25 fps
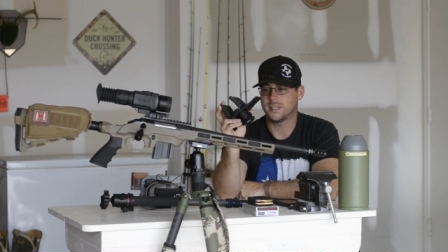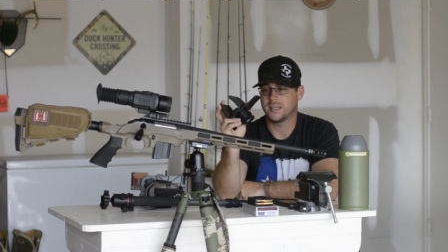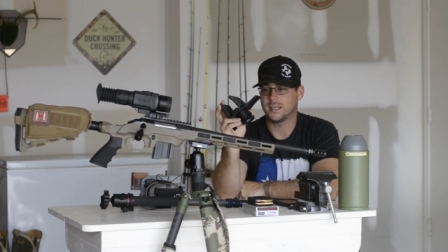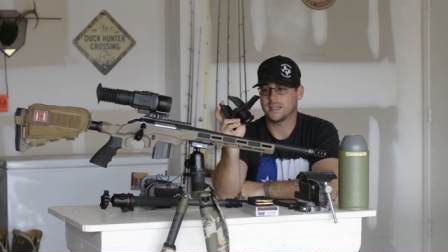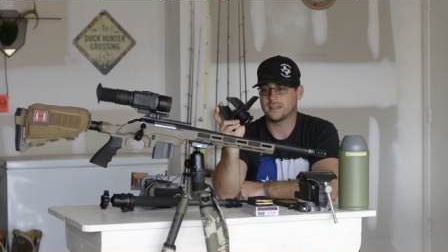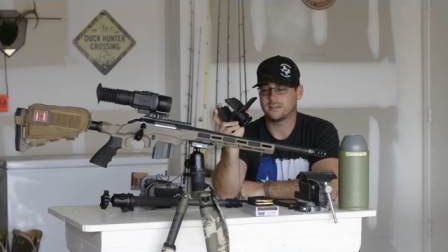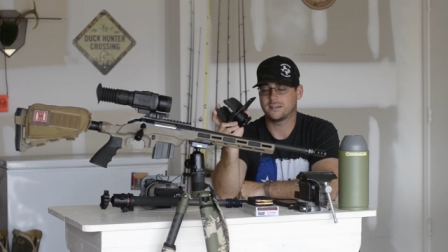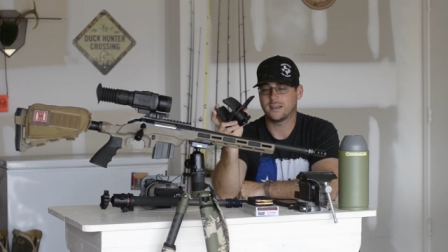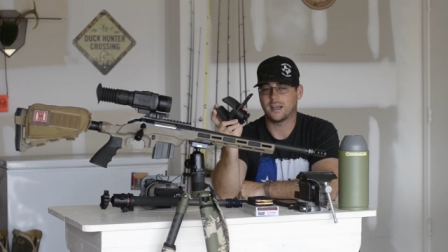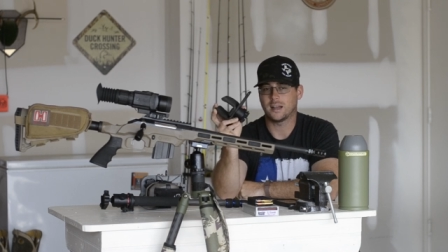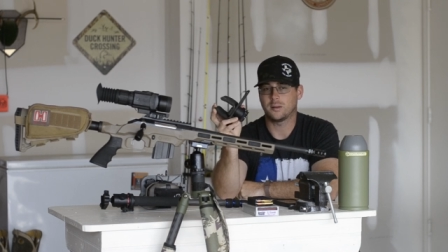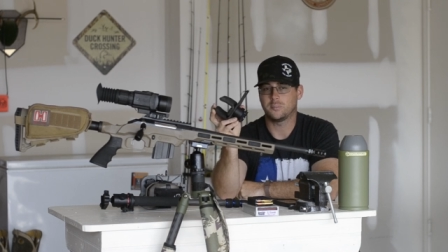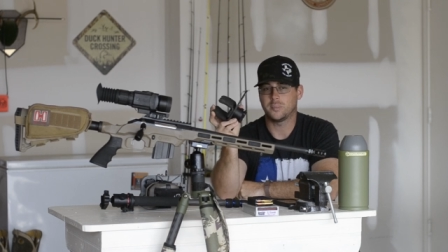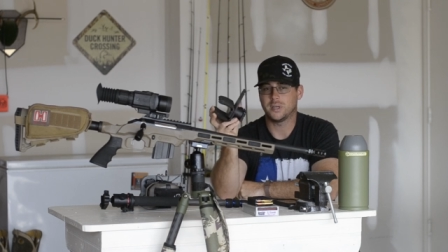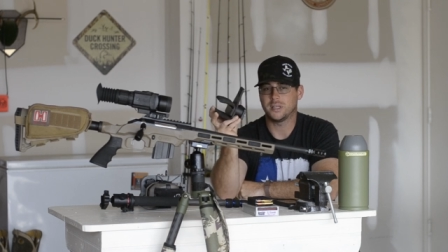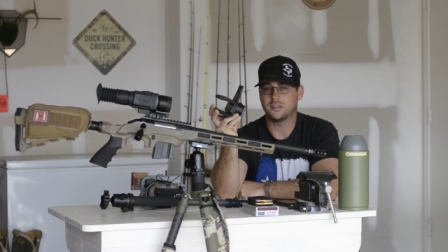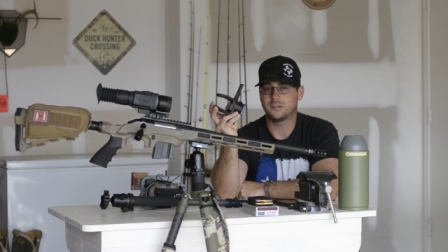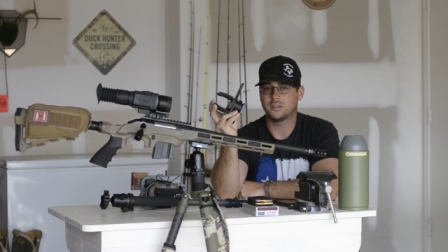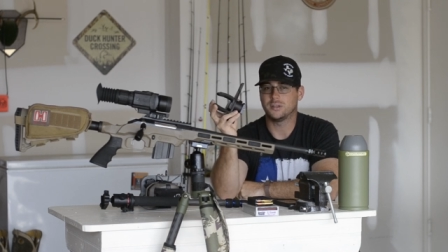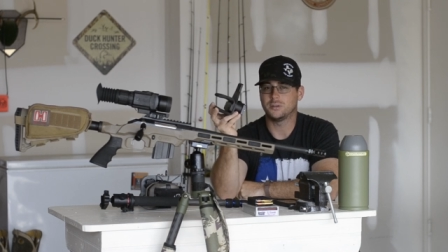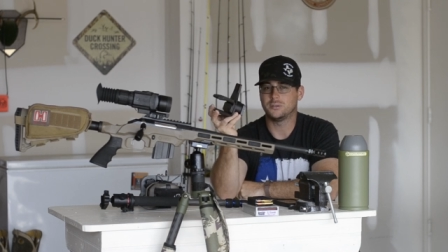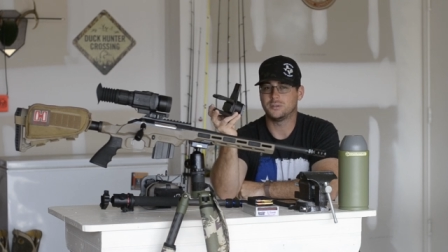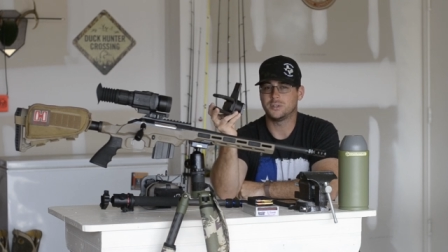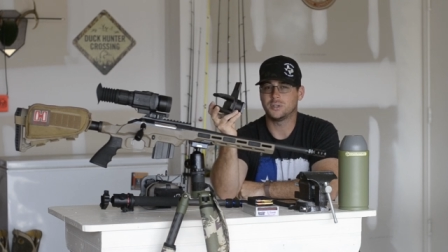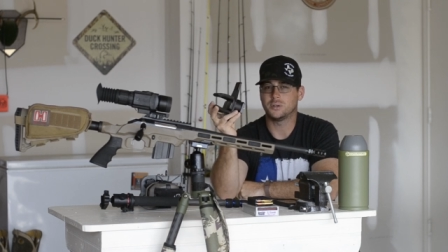but this
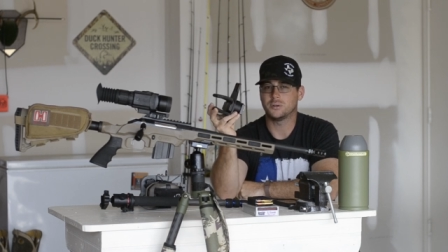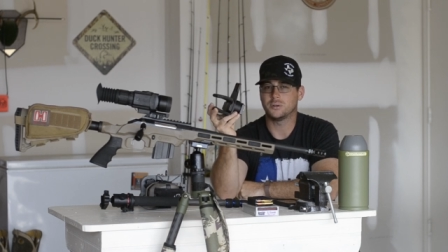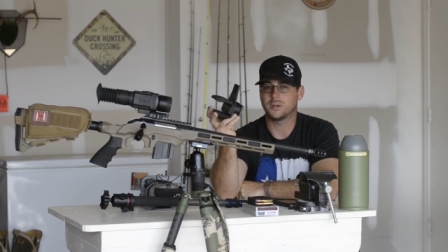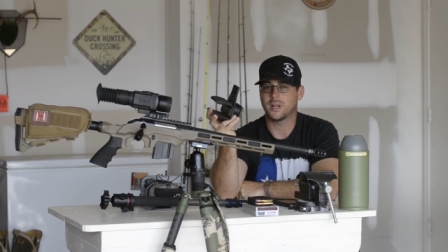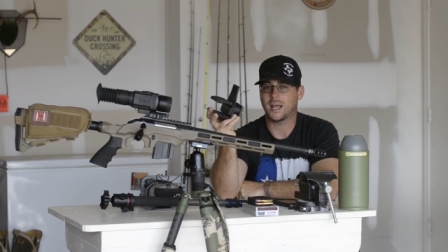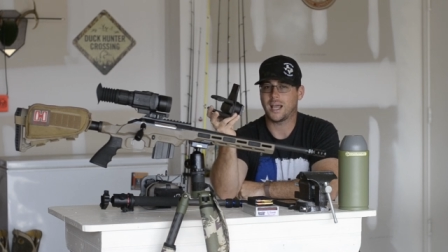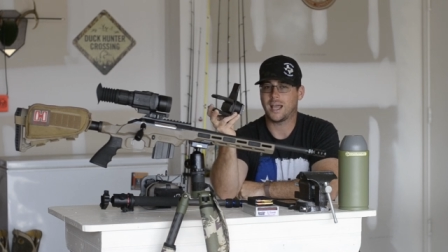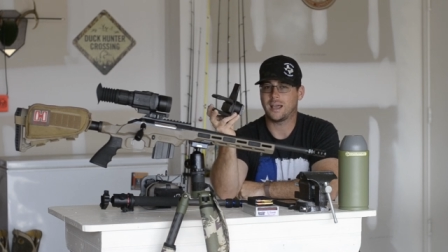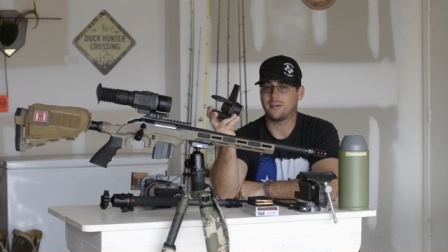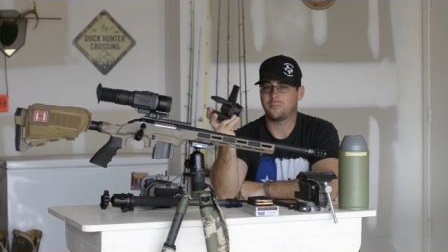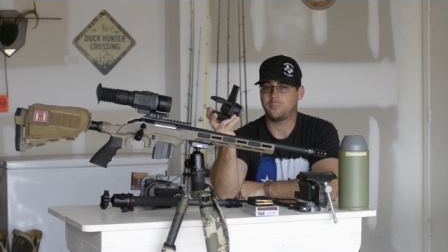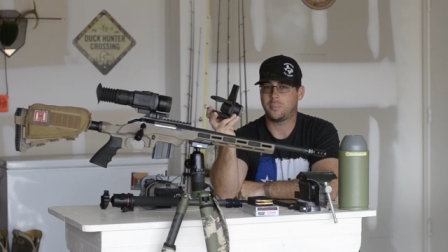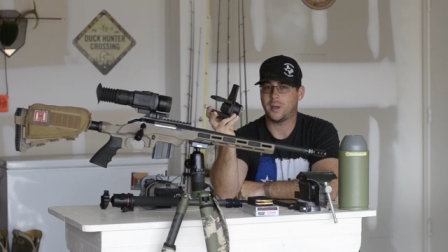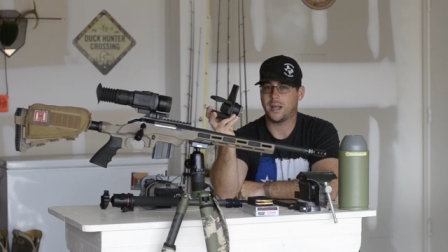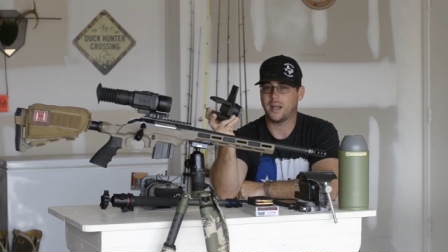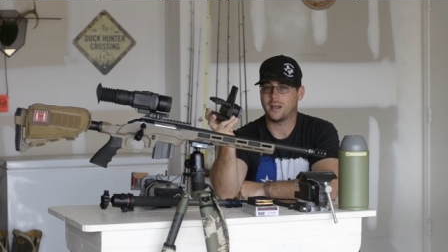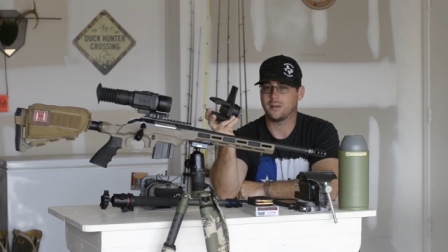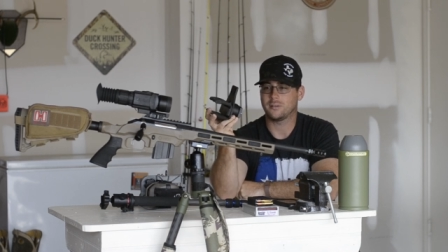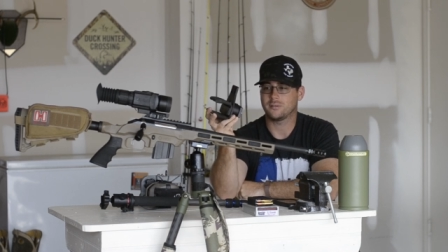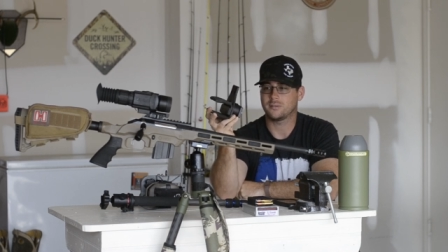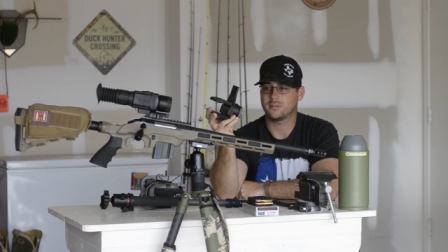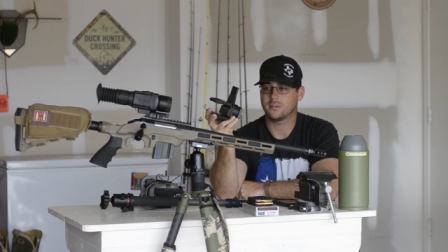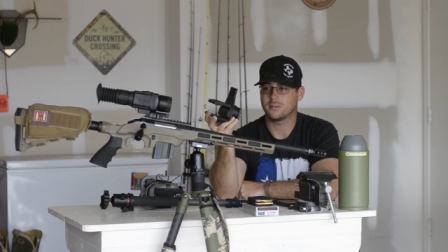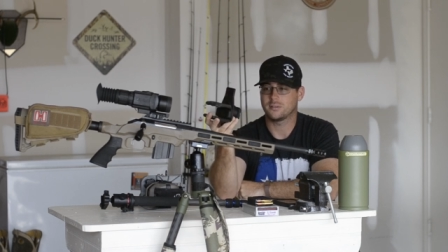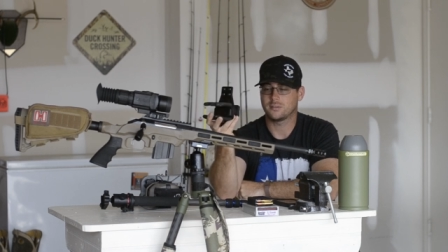thing's got to be two, two and a
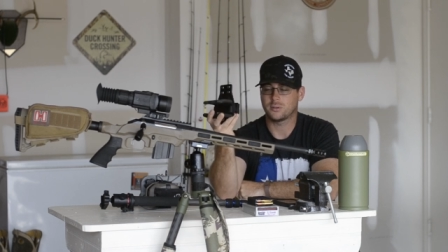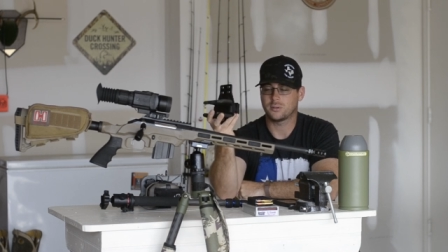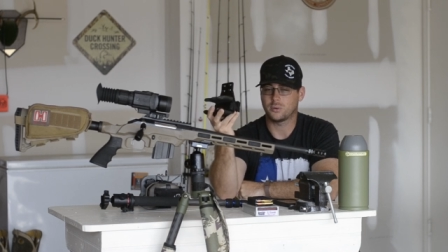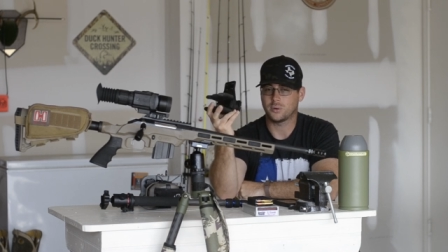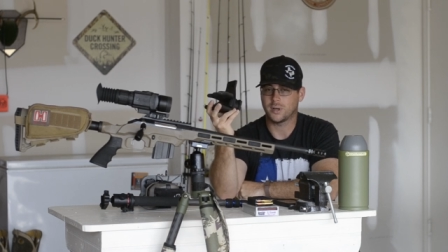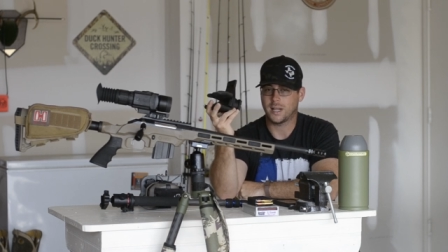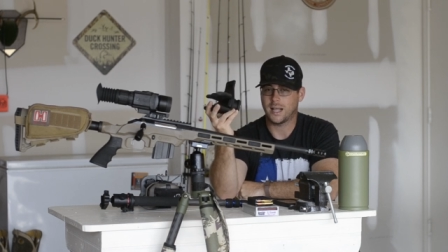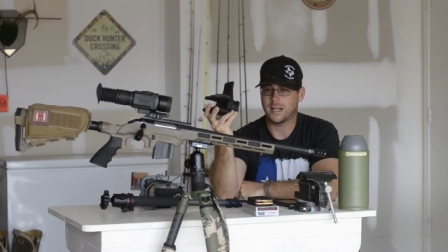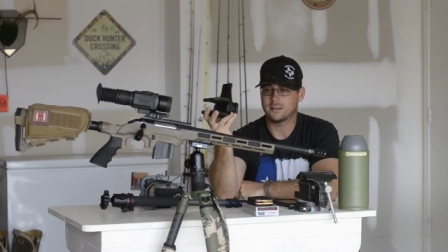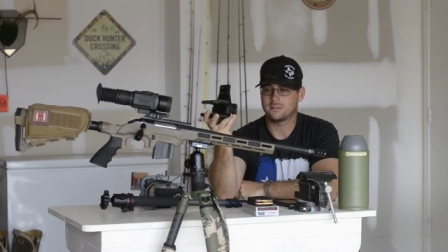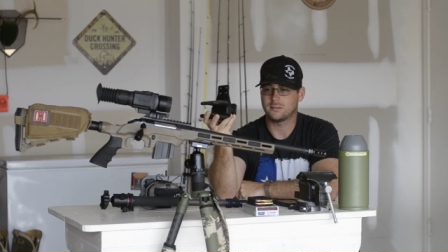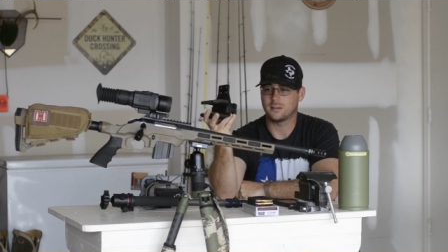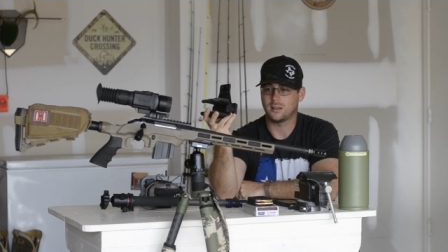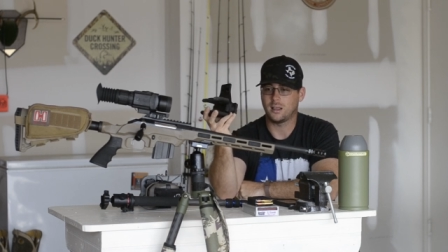half pounds.